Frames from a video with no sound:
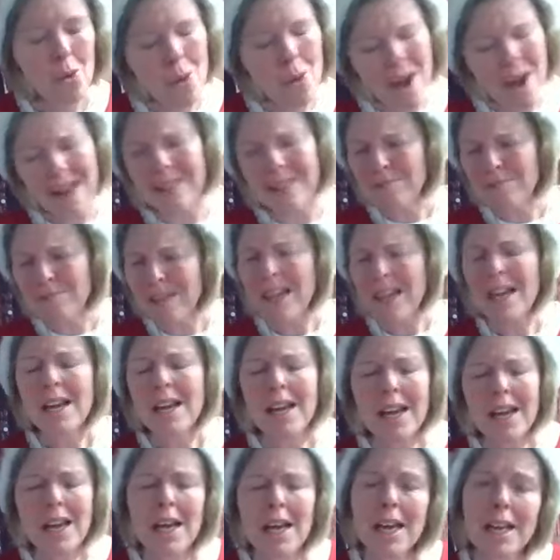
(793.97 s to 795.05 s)
Well,
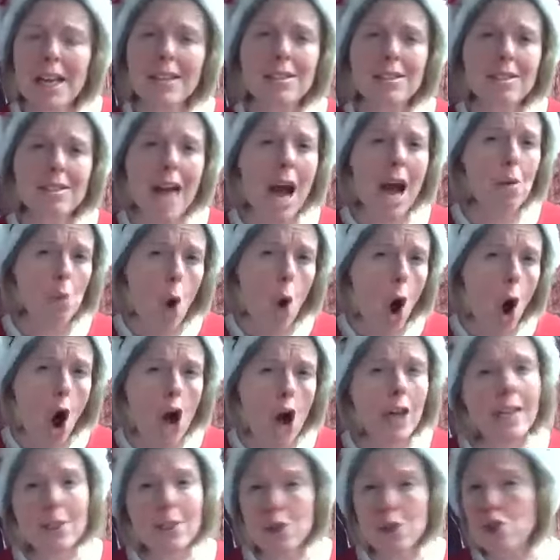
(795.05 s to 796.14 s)
it's not
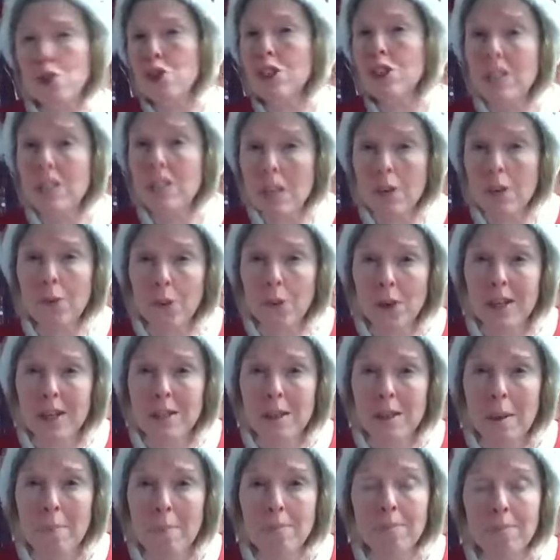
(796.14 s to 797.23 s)
wrong, it's just different.
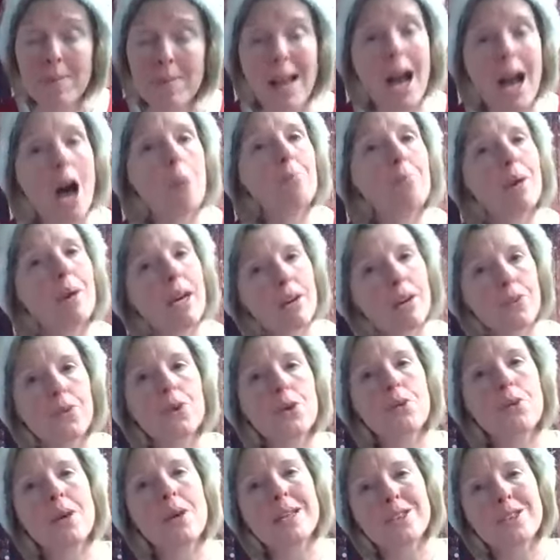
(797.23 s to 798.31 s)
I'll bet if
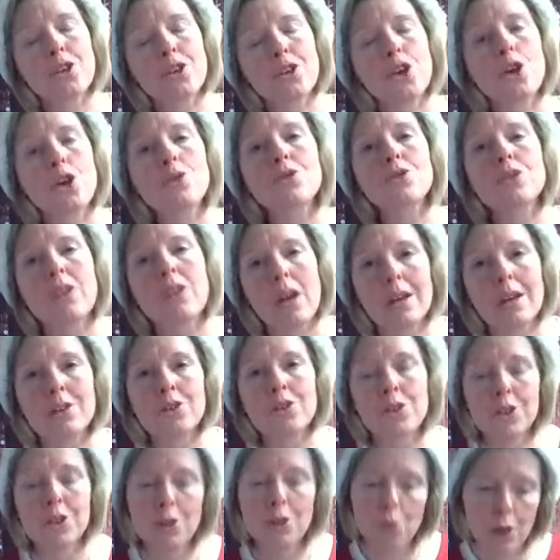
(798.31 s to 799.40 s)
we went to those
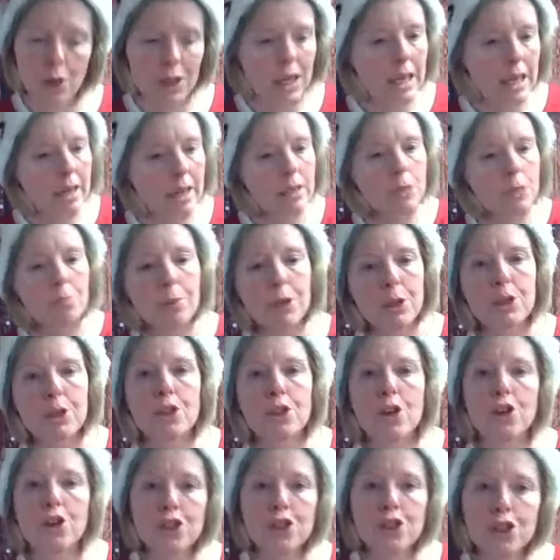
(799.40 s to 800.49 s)
countries where the kids put
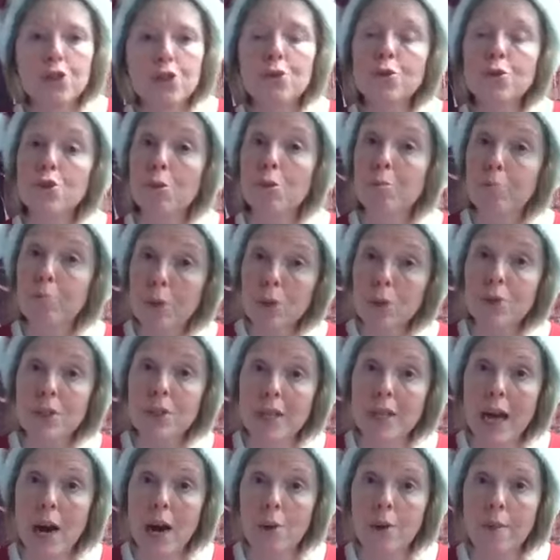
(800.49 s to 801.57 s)
their shoes or
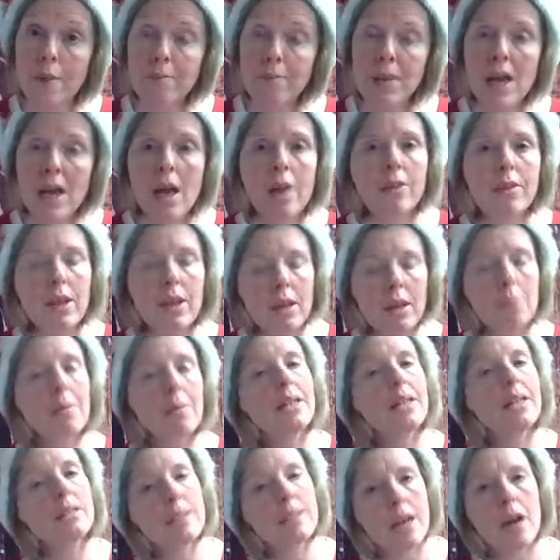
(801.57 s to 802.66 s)
boots out, then it
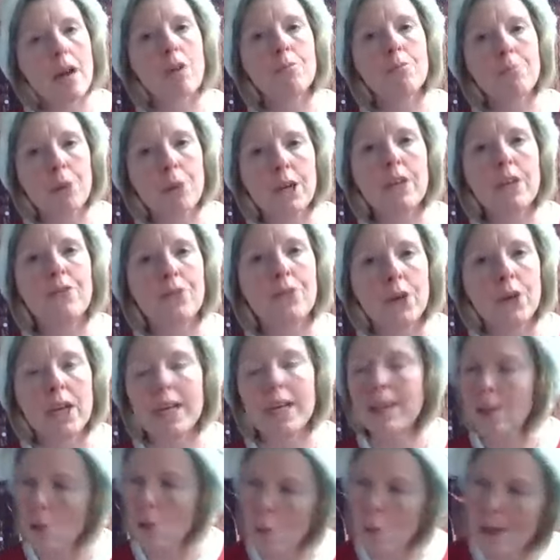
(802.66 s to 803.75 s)
might sound pretty
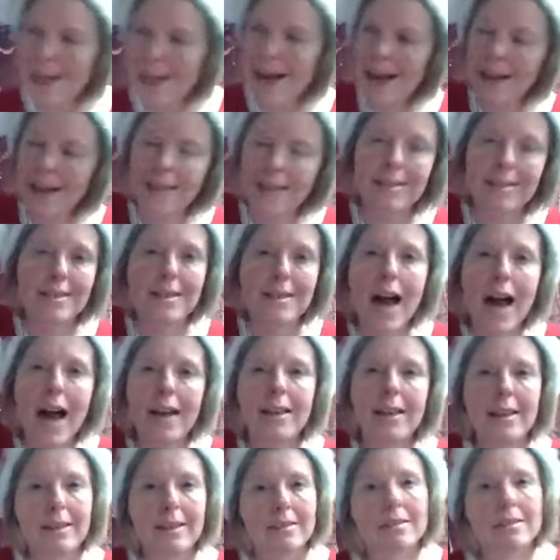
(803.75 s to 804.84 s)
funny that we hang
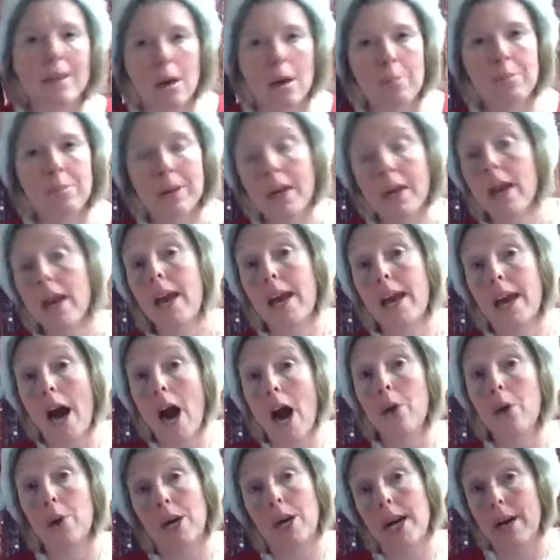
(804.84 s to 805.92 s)
stockings up at
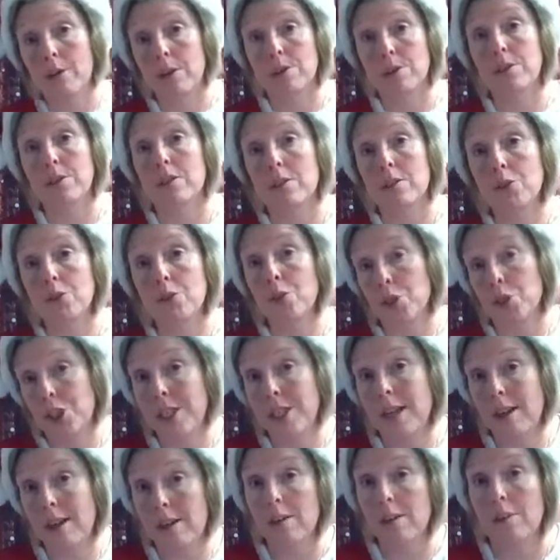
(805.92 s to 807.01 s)
our houses for
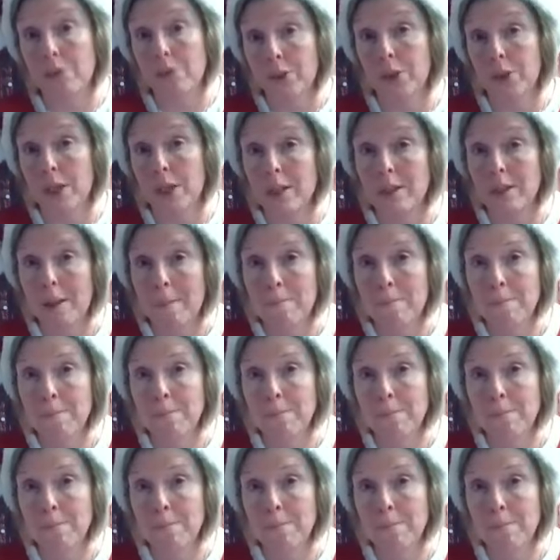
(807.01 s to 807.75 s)
Santa to fill.